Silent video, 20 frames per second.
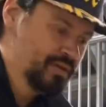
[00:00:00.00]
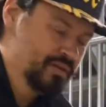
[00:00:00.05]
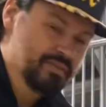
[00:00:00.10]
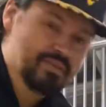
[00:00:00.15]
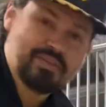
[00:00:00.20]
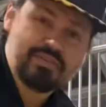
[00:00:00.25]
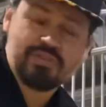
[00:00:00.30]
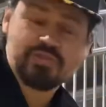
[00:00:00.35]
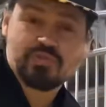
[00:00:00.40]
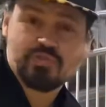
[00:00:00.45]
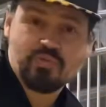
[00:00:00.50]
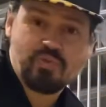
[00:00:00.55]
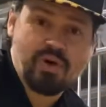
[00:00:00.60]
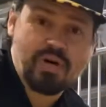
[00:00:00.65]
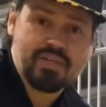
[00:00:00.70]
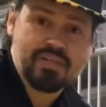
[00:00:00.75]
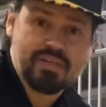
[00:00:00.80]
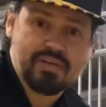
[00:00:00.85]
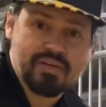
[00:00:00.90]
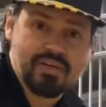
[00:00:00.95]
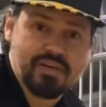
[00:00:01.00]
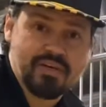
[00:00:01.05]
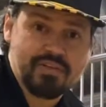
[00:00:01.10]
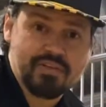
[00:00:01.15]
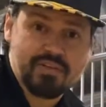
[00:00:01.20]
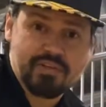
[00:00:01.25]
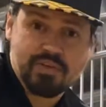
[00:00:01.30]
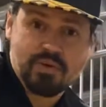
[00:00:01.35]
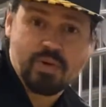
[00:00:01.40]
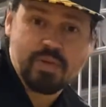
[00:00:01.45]
this is what uh,
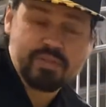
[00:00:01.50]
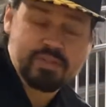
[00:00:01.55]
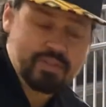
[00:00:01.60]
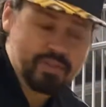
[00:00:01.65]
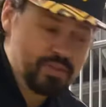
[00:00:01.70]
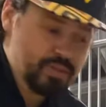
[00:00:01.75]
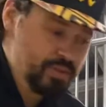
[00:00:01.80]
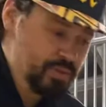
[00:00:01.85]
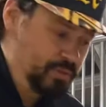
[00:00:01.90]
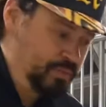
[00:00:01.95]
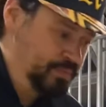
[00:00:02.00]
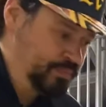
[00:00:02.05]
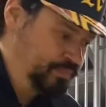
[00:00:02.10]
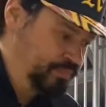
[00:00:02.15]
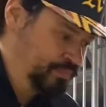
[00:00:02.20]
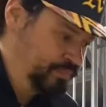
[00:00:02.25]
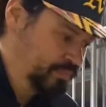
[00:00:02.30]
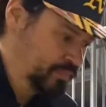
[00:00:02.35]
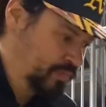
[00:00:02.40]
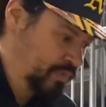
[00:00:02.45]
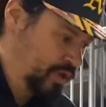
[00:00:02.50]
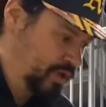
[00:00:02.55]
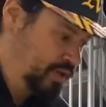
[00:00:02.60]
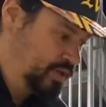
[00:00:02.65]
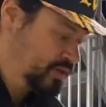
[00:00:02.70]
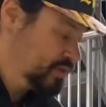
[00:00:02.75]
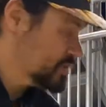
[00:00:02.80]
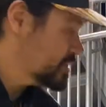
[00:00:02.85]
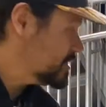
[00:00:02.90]
you're going to do. Right? You're gonna